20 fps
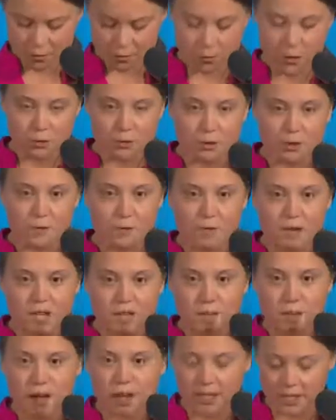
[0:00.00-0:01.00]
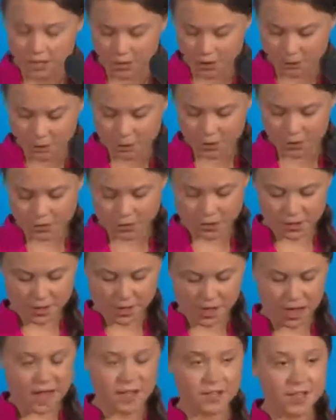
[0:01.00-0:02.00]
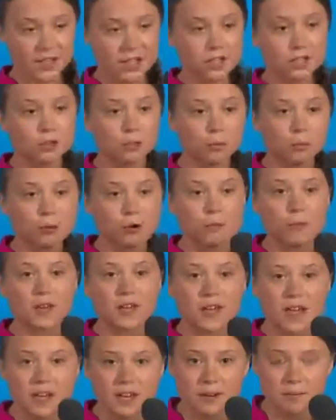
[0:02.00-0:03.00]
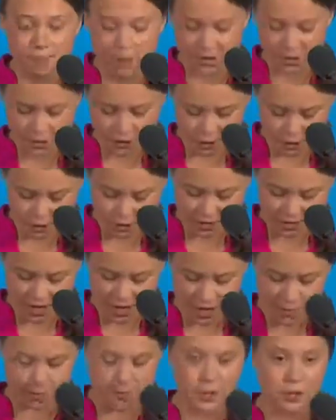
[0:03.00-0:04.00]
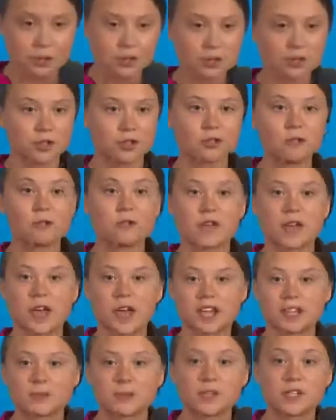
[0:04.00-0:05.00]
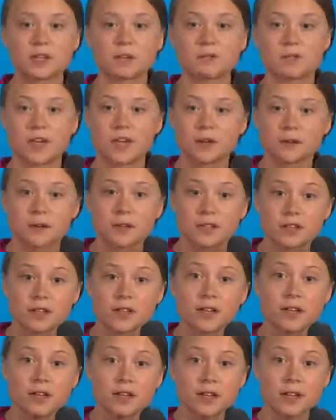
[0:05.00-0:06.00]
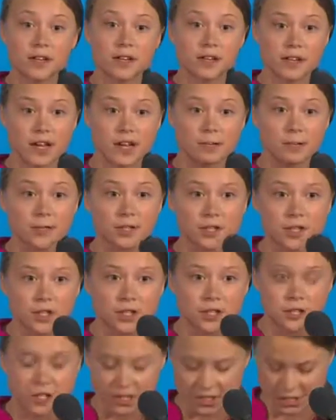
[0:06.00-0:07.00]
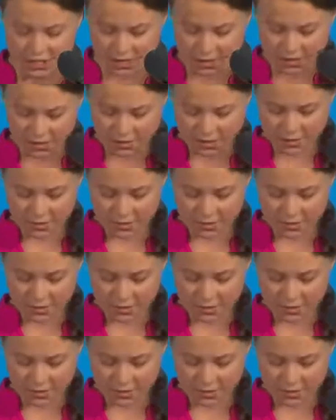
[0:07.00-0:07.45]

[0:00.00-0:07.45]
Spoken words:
most feedback loops, additional warming hidden by toxic air pollution, or the aspects of equity and climate justice.